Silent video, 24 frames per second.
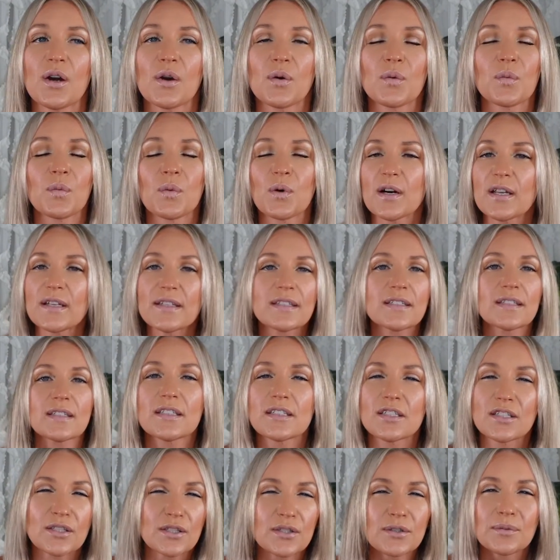what
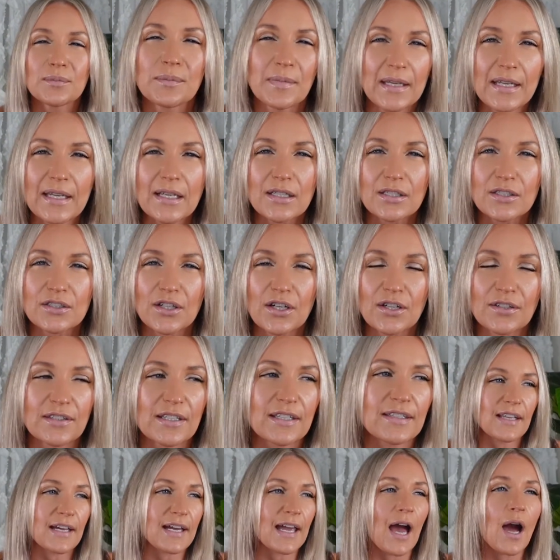do you mean,
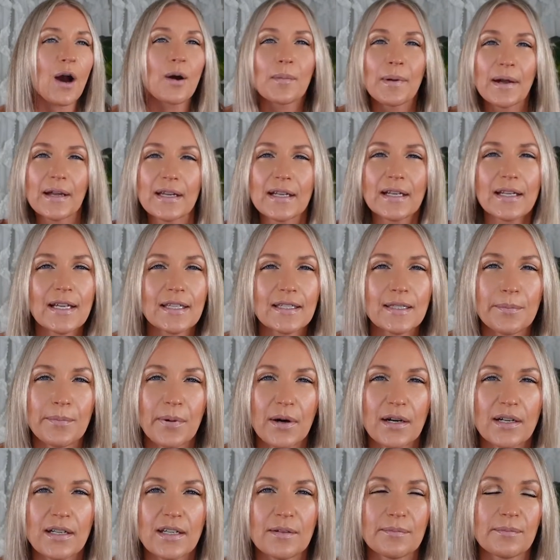Charlene? Like, how am I gonna get the
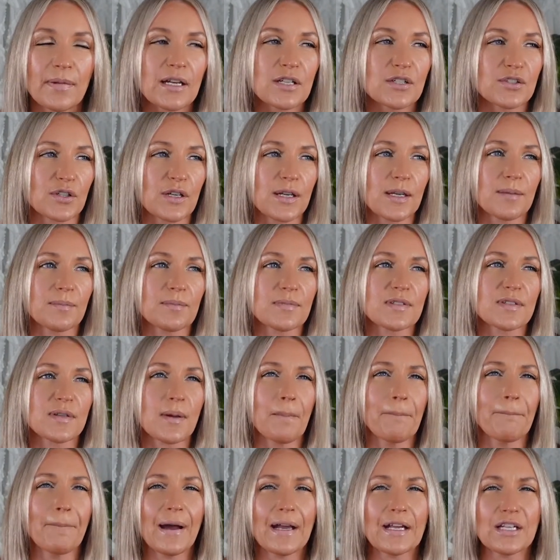body of my dreams
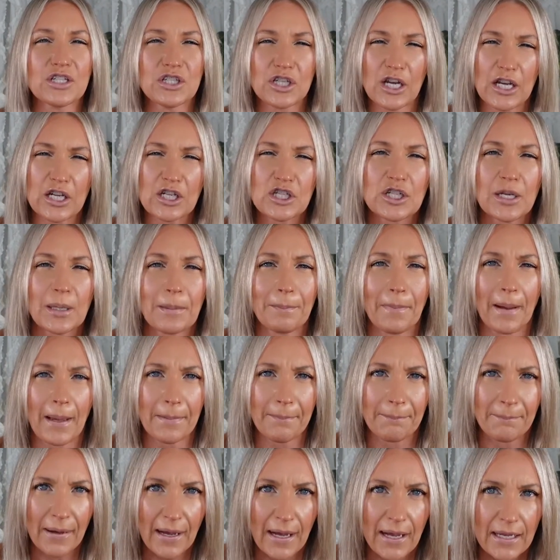by changing my
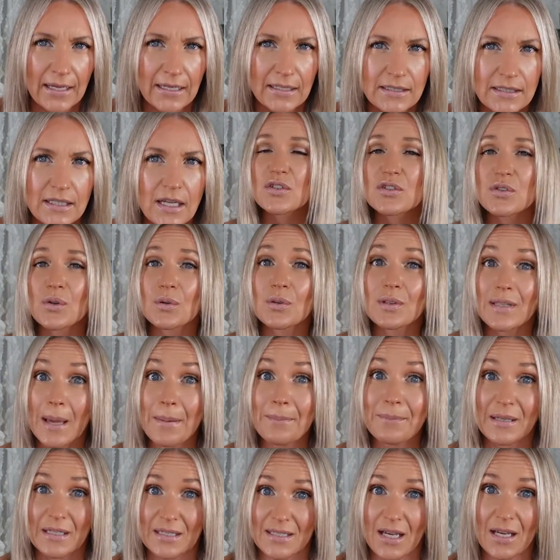mind? So let
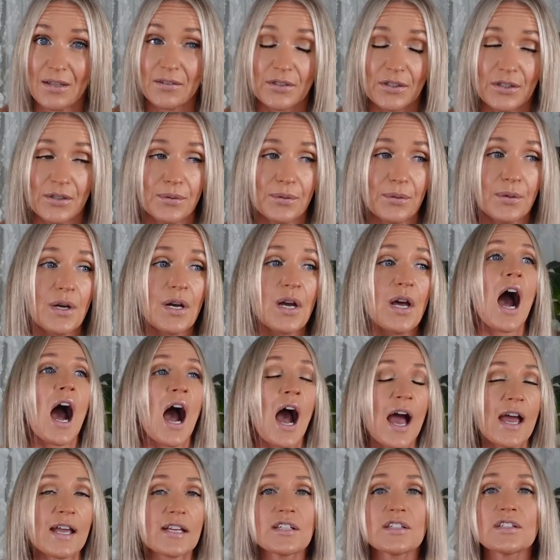me tell you,
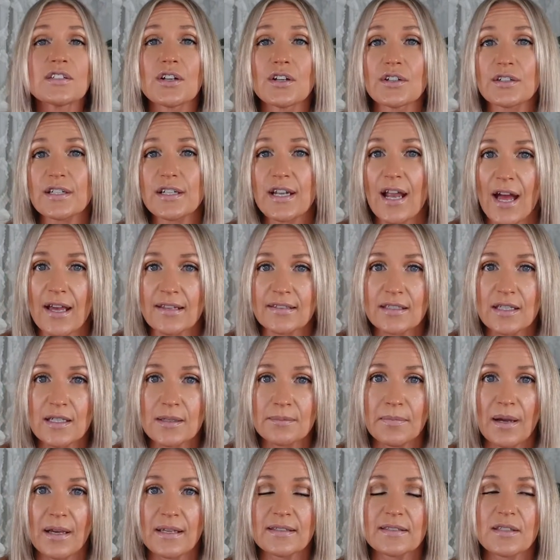I started asking
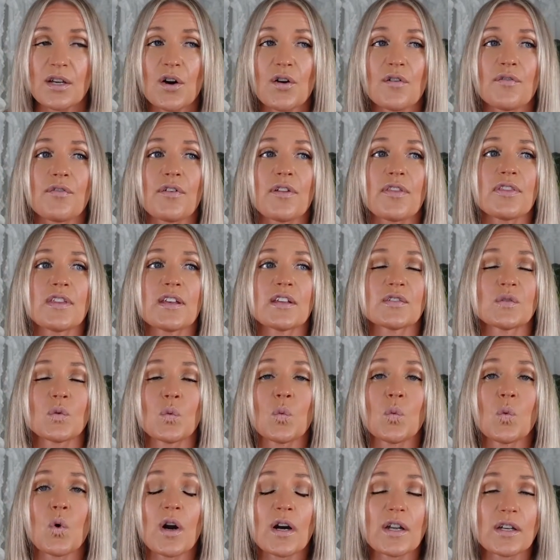myself this
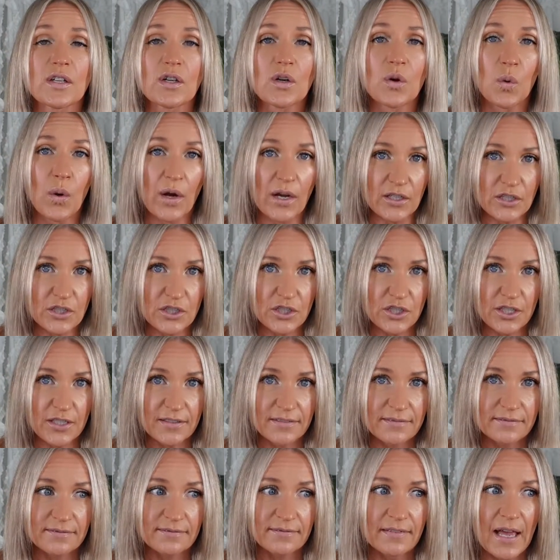one
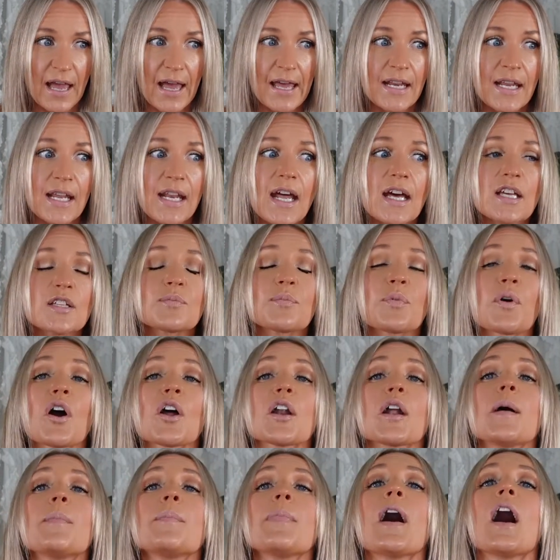question and it has brought
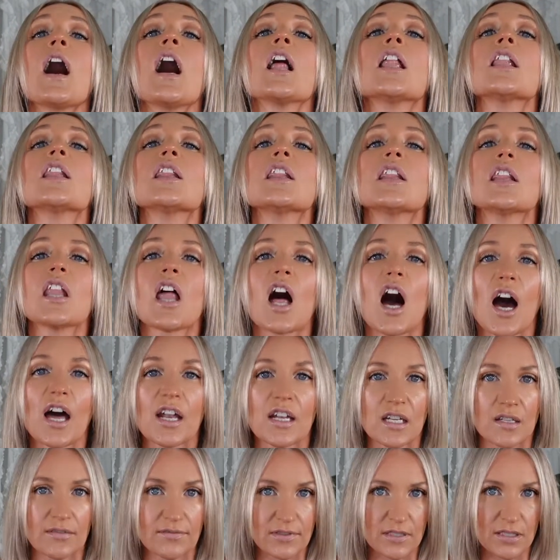up a lot
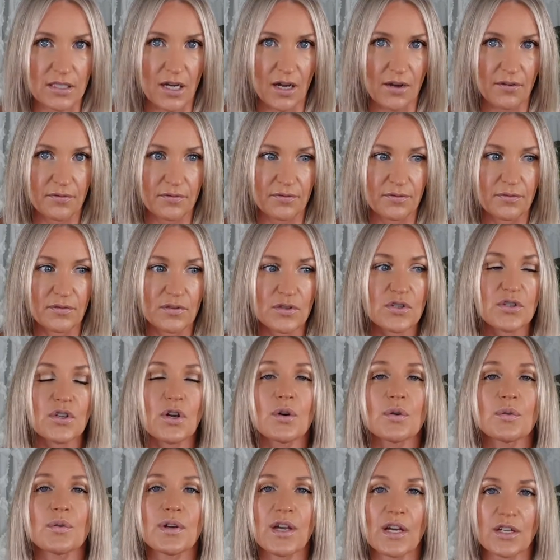of stuff.
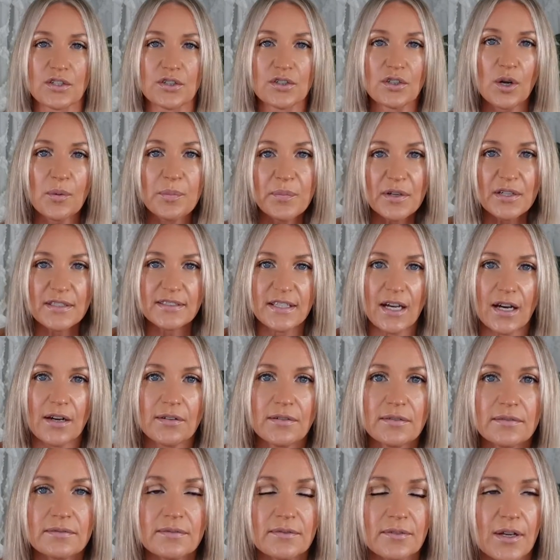So get your notebooks
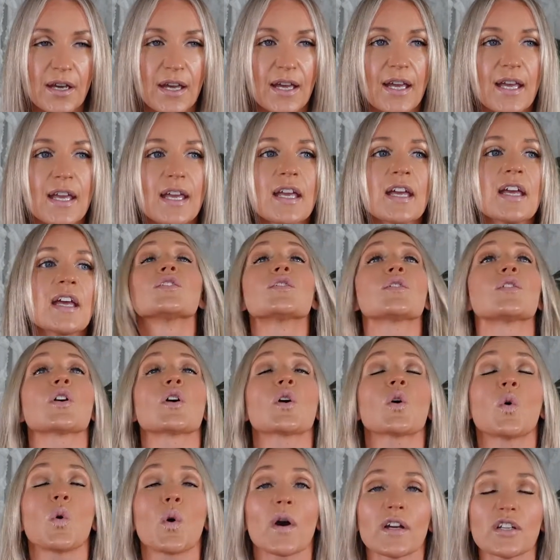out, okay? So the
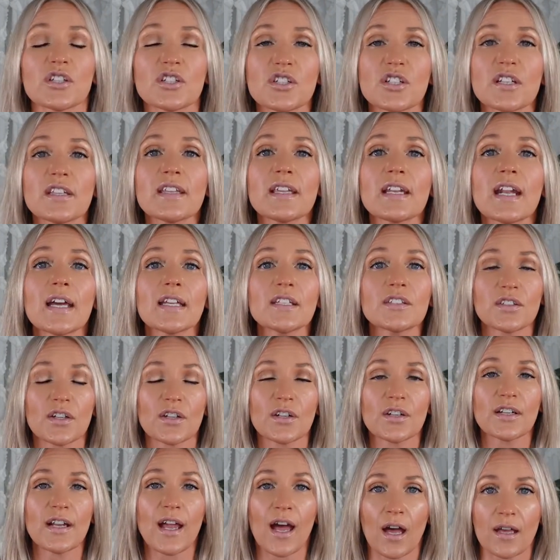question that I
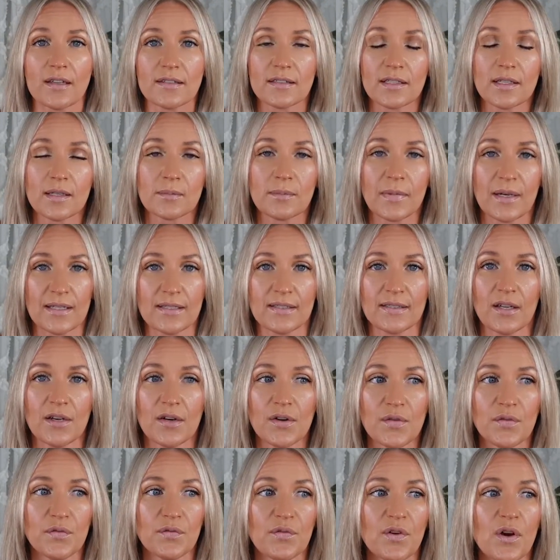started asking
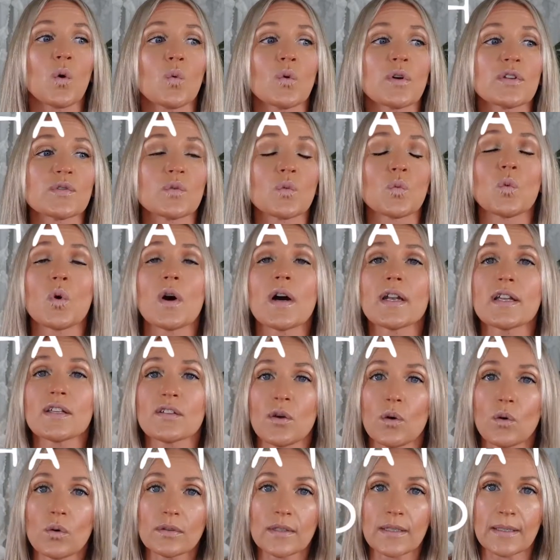myself was, what is
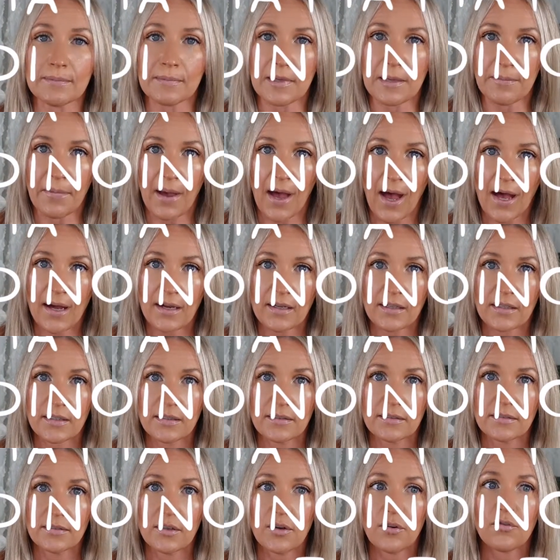holding me back
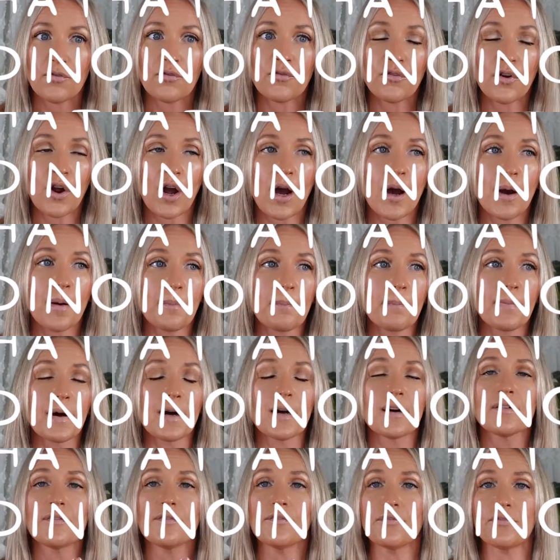from
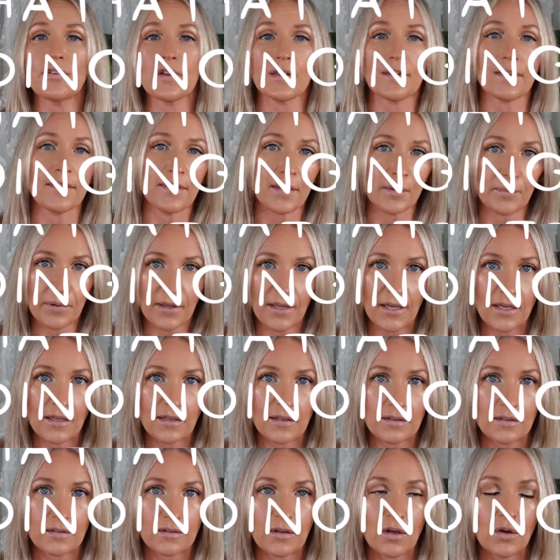fill in the blank?